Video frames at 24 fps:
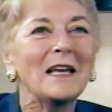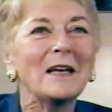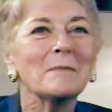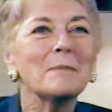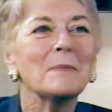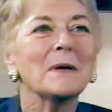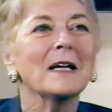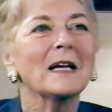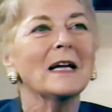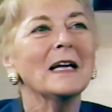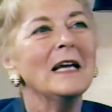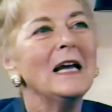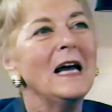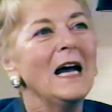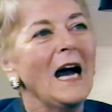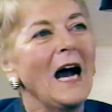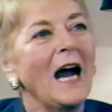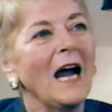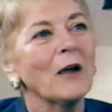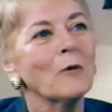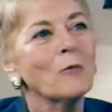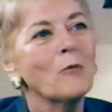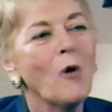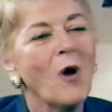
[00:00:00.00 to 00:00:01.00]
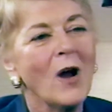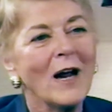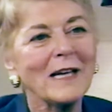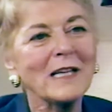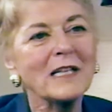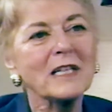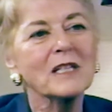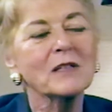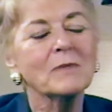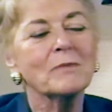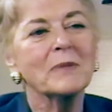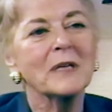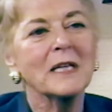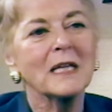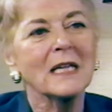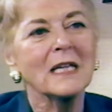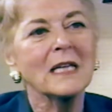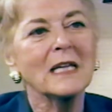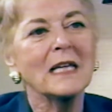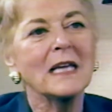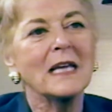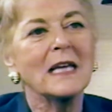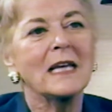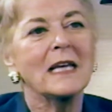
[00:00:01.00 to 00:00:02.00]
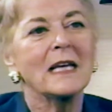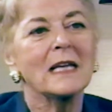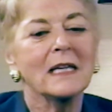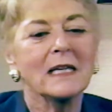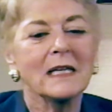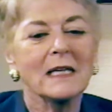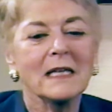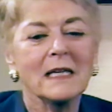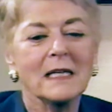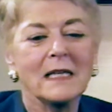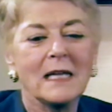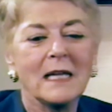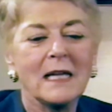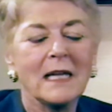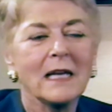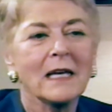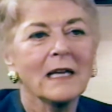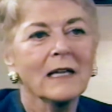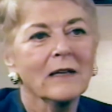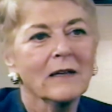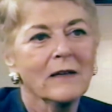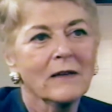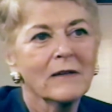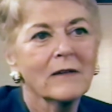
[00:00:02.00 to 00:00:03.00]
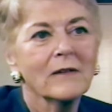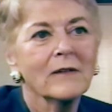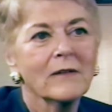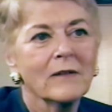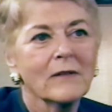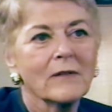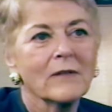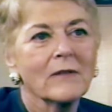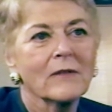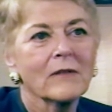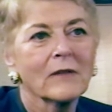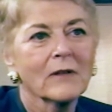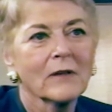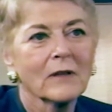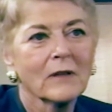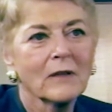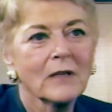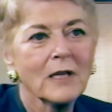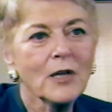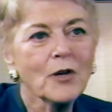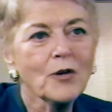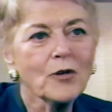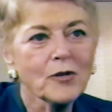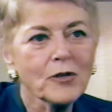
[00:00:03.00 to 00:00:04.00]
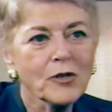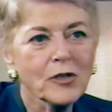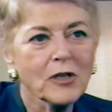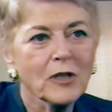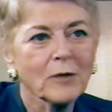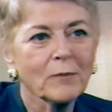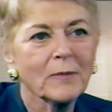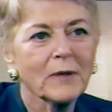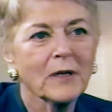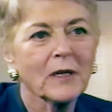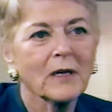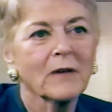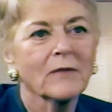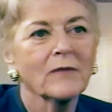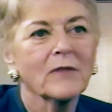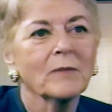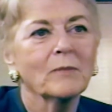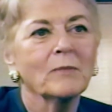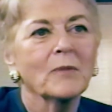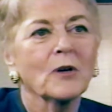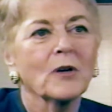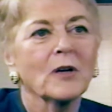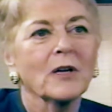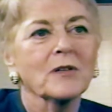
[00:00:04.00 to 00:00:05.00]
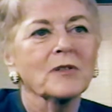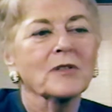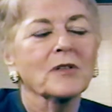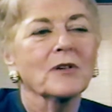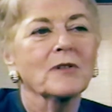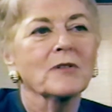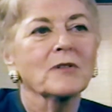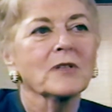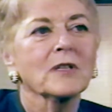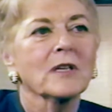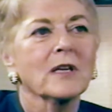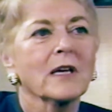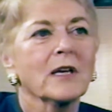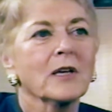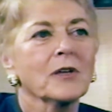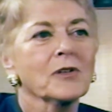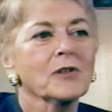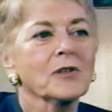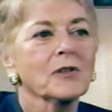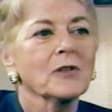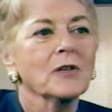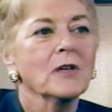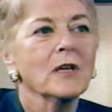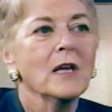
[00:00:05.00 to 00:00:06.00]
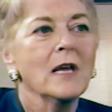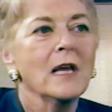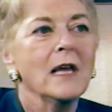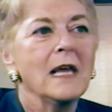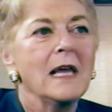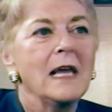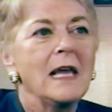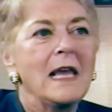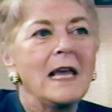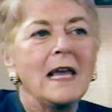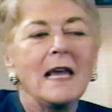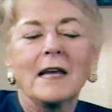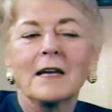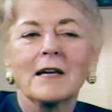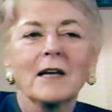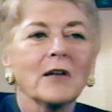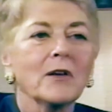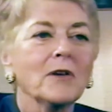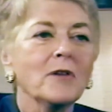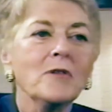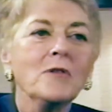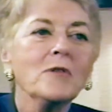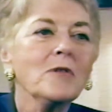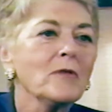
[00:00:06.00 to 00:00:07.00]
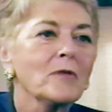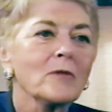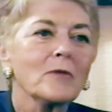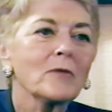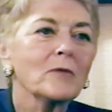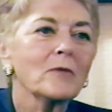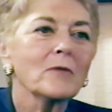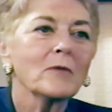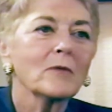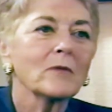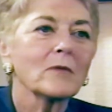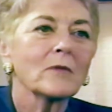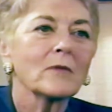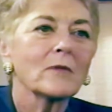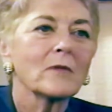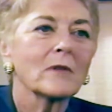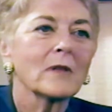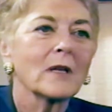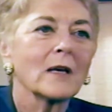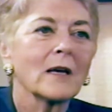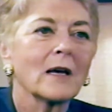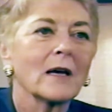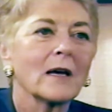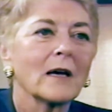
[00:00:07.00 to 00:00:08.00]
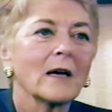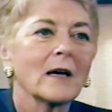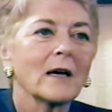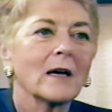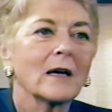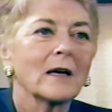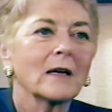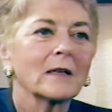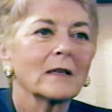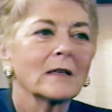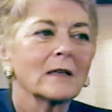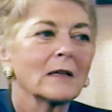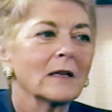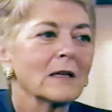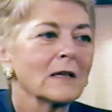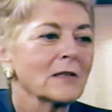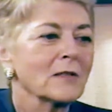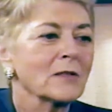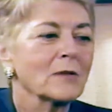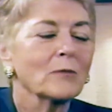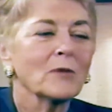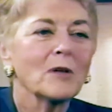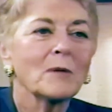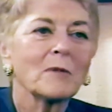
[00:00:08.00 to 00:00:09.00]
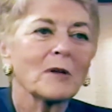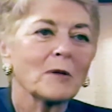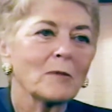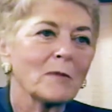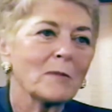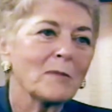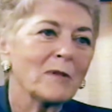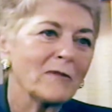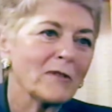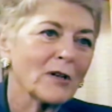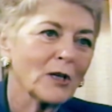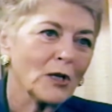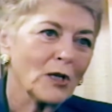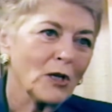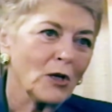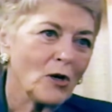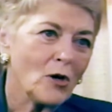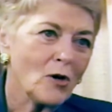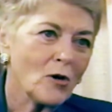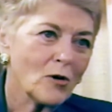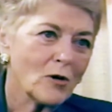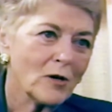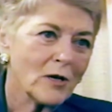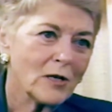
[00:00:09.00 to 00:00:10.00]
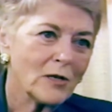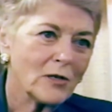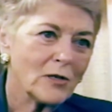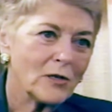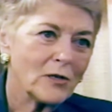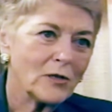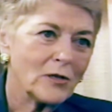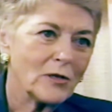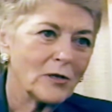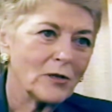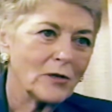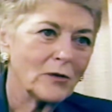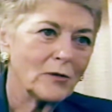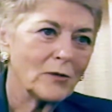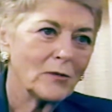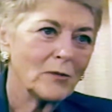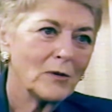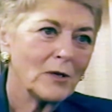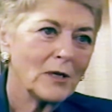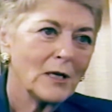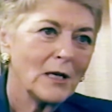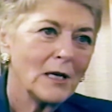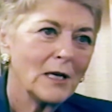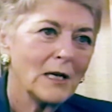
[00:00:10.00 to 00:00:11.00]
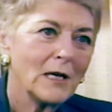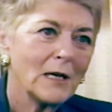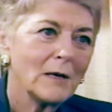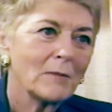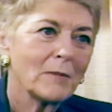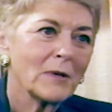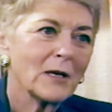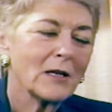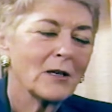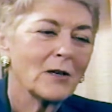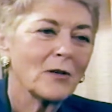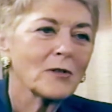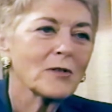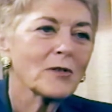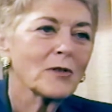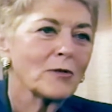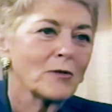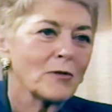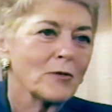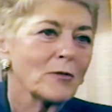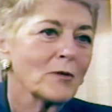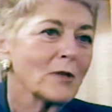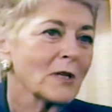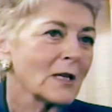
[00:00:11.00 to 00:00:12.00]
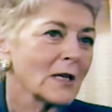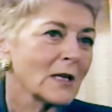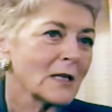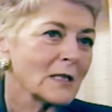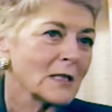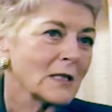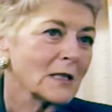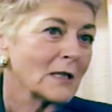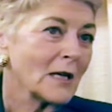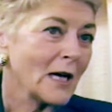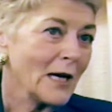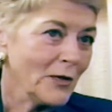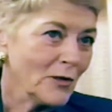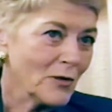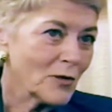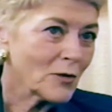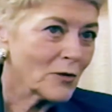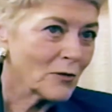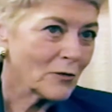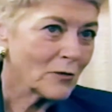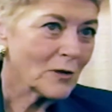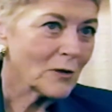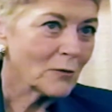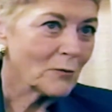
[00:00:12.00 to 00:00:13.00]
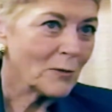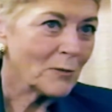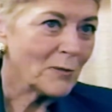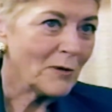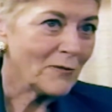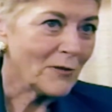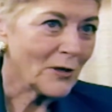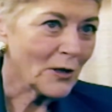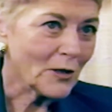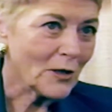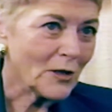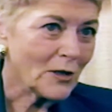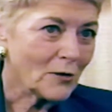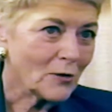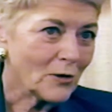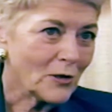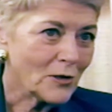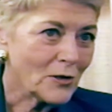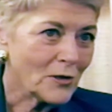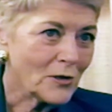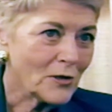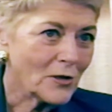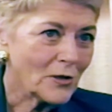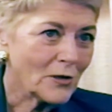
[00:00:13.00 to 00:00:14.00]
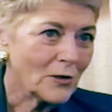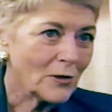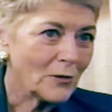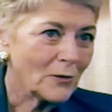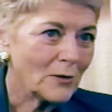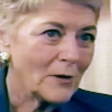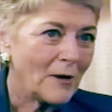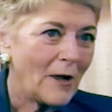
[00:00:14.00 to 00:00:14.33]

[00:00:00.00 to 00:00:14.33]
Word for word: but I, I wanted to be in, in the leadership of the Bar Association, and I knew that as a woman it would be very hard to do. But I also knew that as a night student, it would be very hard to do,